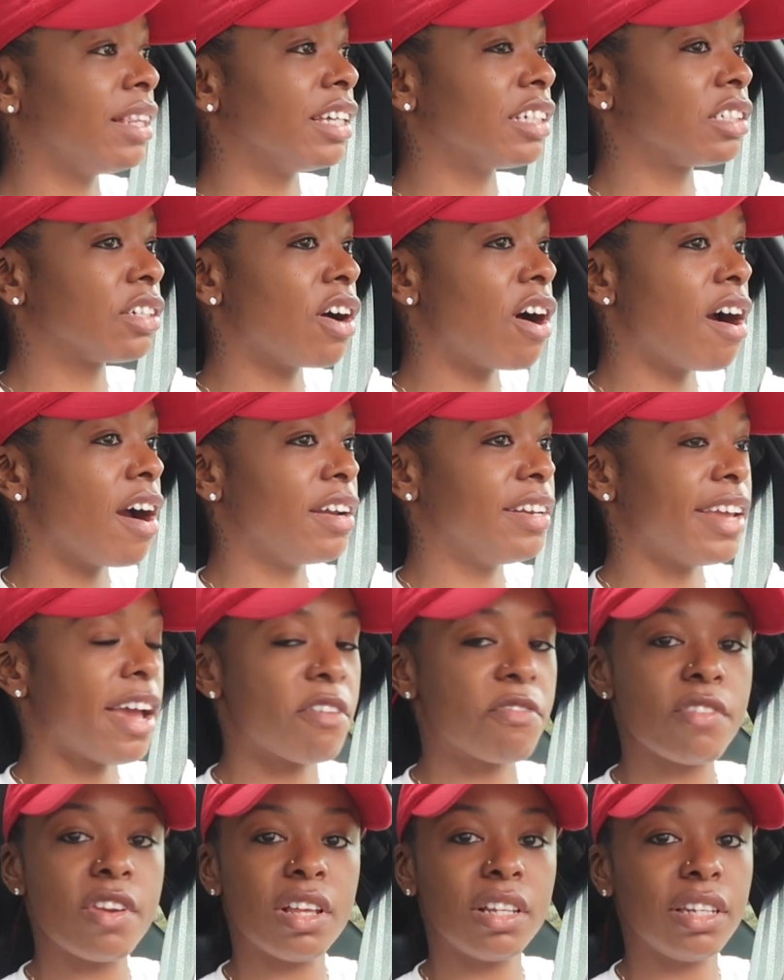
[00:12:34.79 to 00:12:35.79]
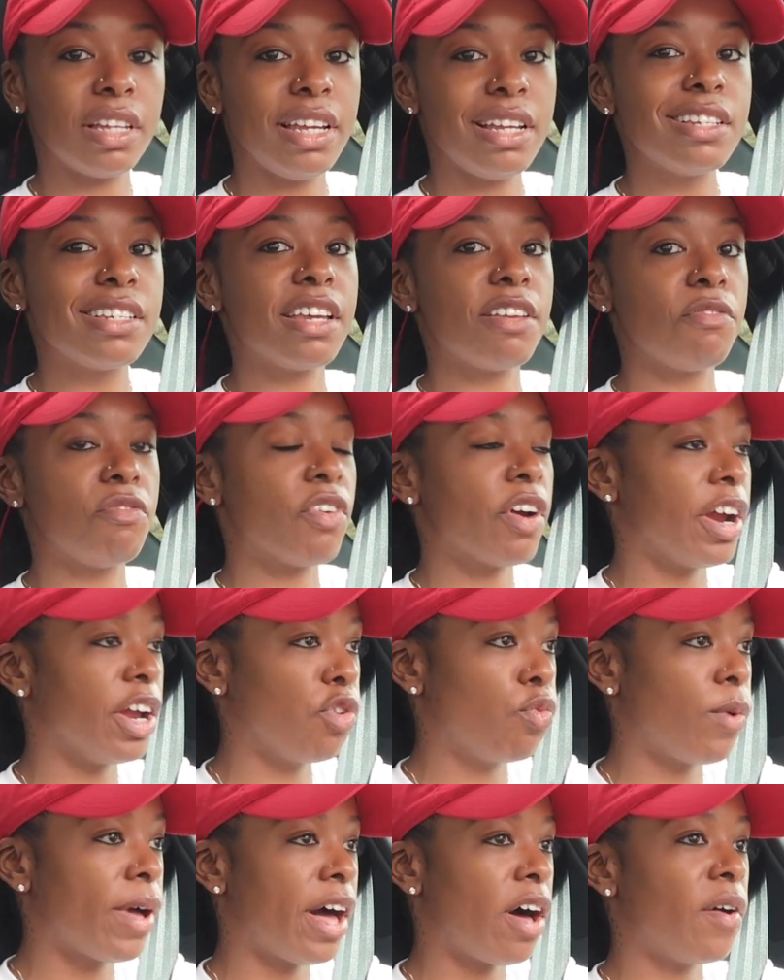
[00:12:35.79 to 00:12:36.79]
This car definitely did very
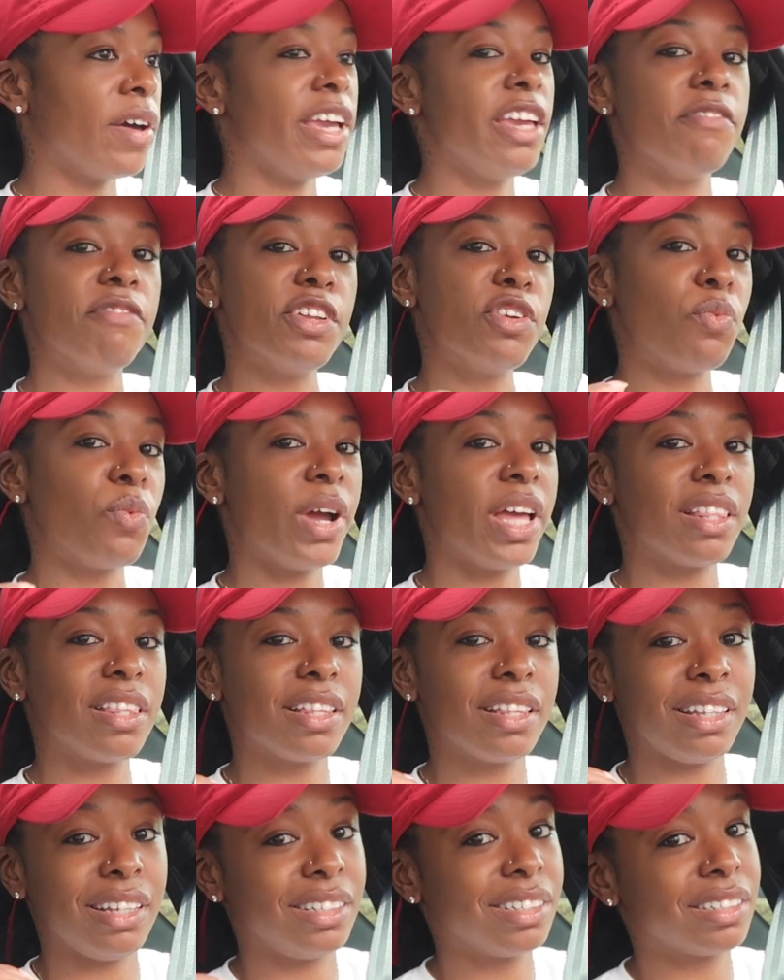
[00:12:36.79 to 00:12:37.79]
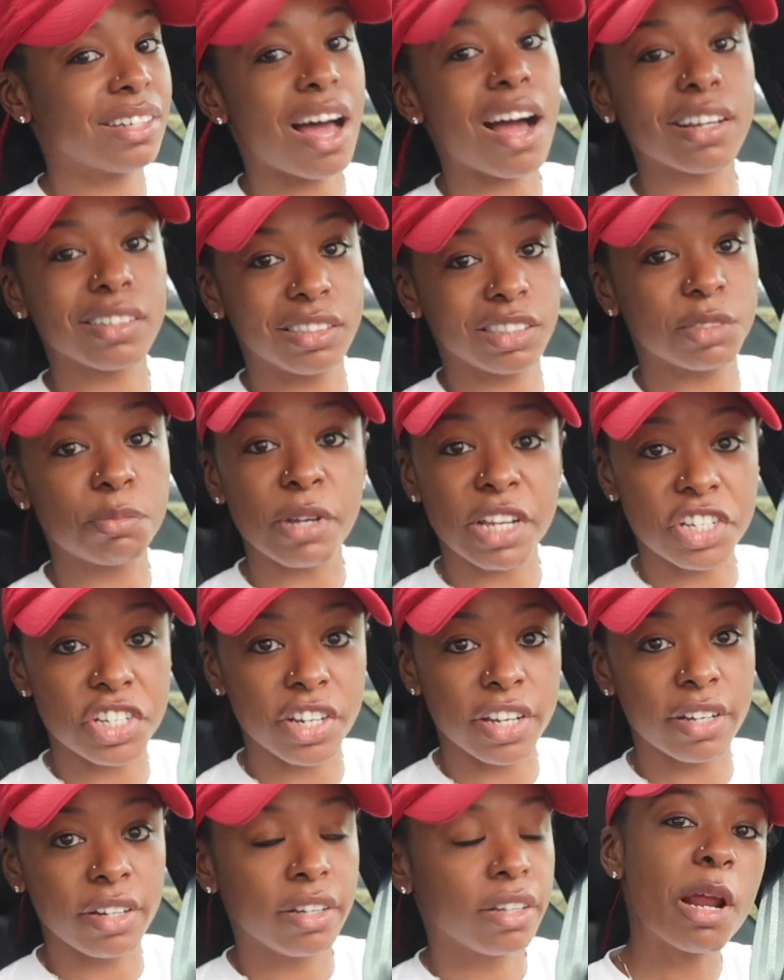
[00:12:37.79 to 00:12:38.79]
well even with the stock
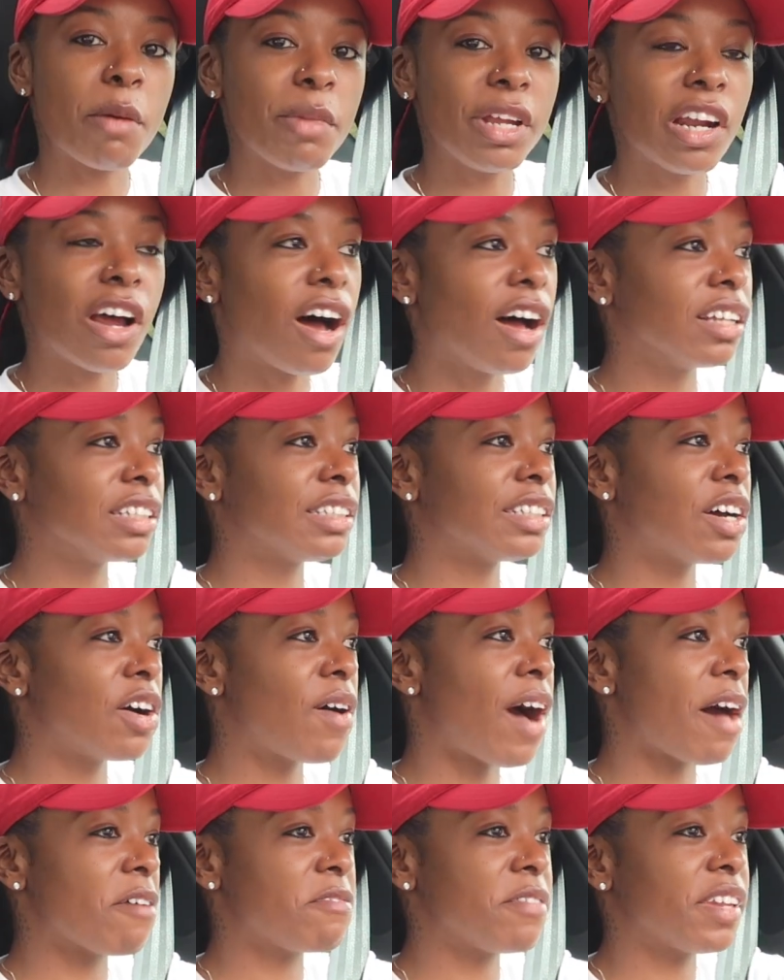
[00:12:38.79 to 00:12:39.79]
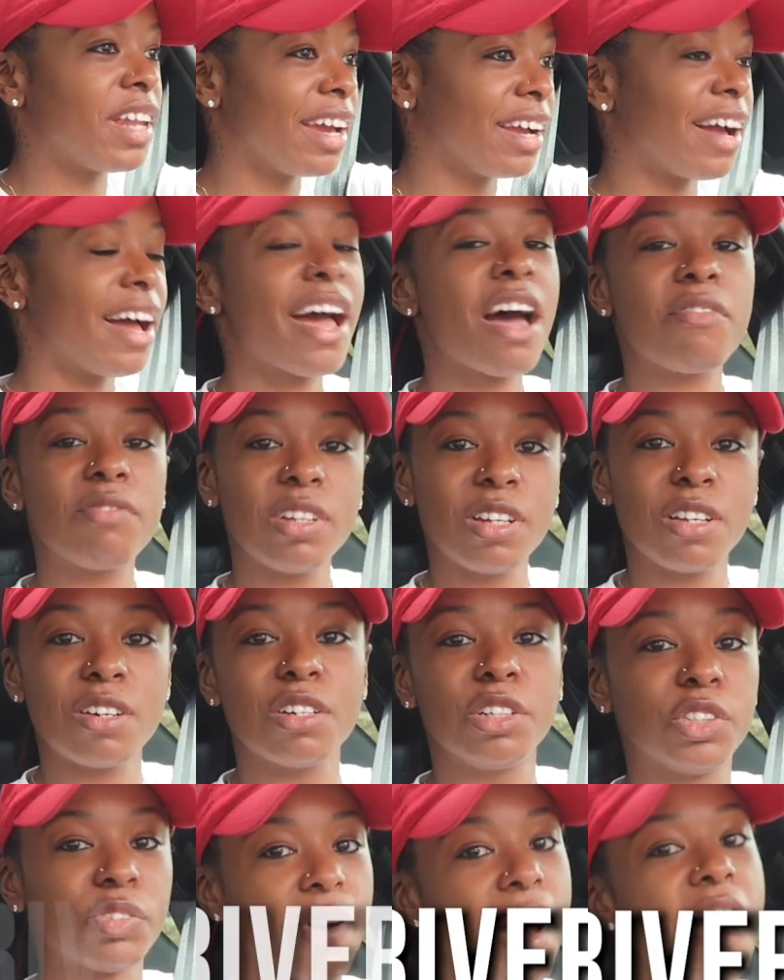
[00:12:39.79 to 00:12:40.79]
suspension. But I mean, also I feel like I have a
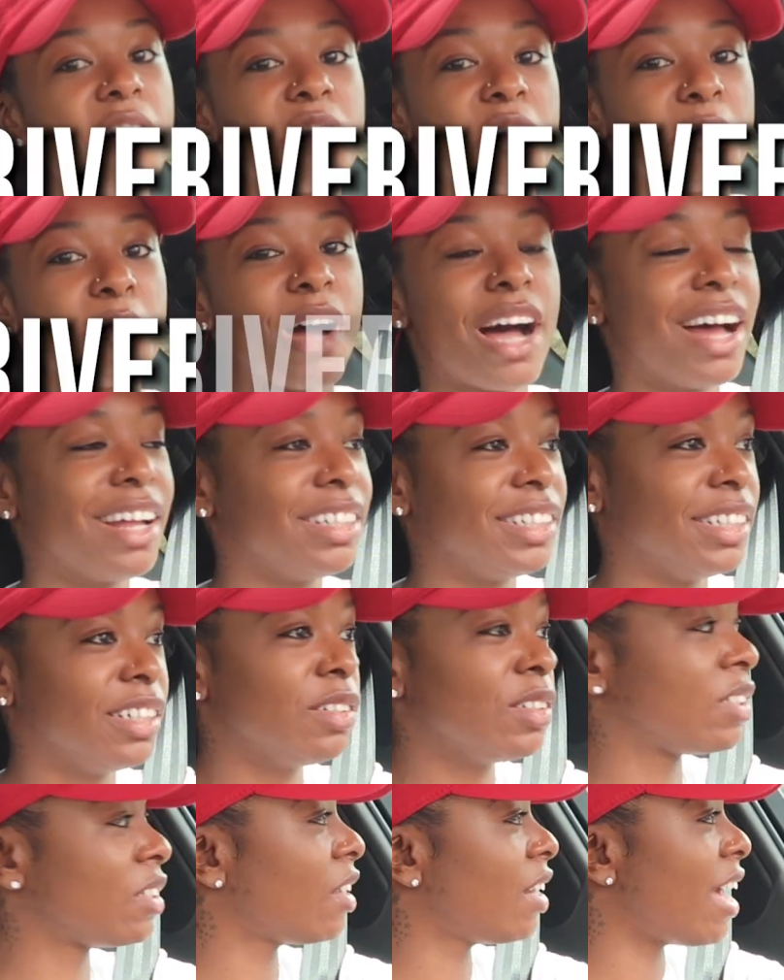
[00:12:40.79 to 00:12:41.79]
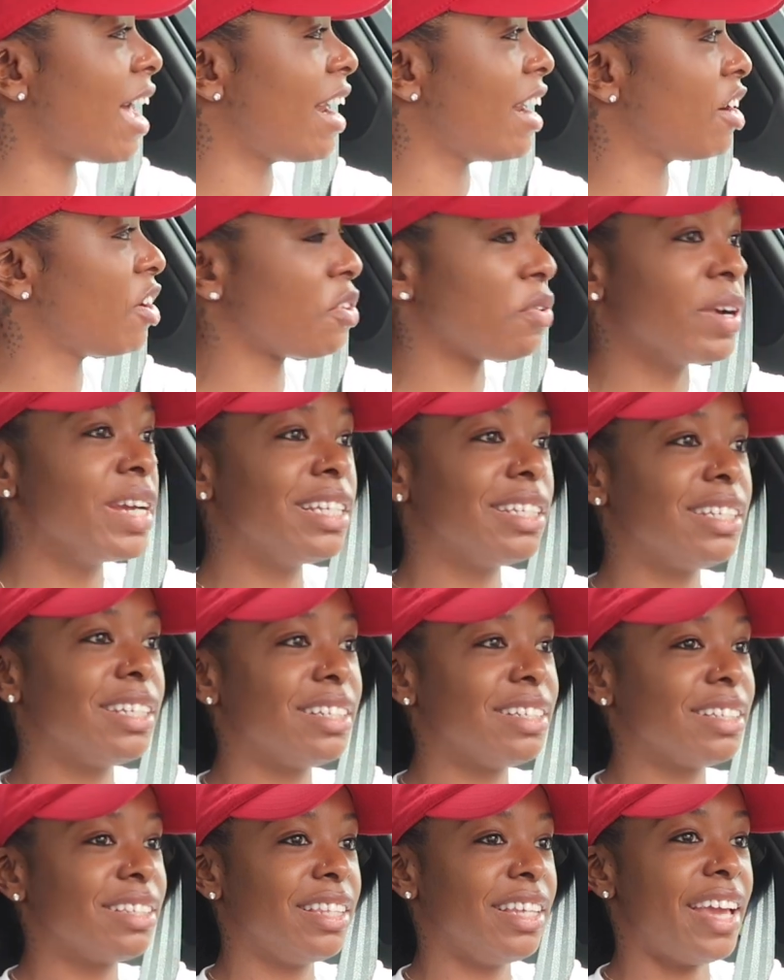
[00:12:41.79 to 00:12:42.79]
little driver mod too, so that
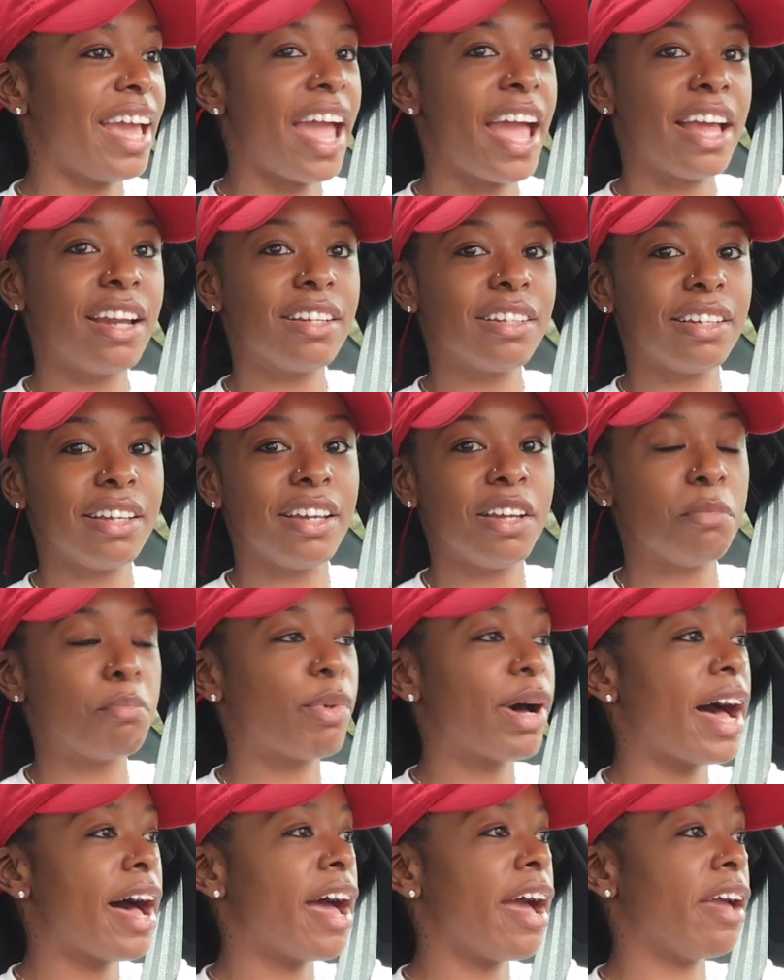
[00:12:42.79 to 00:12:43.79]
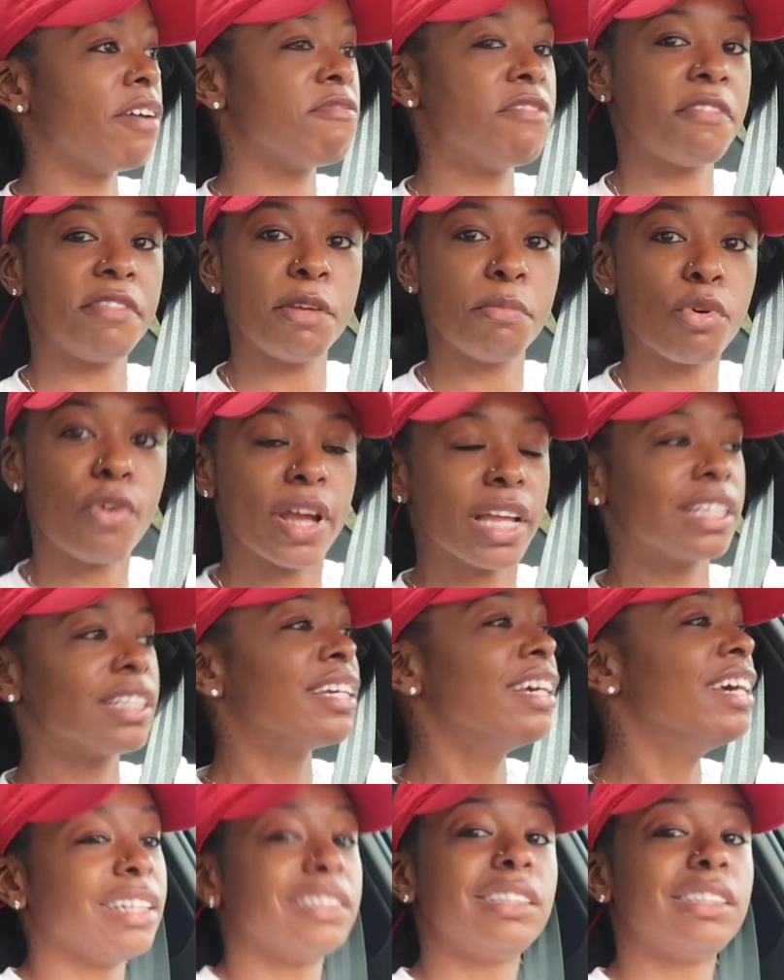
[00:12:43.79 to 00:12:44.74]
increases the handling by 50 points.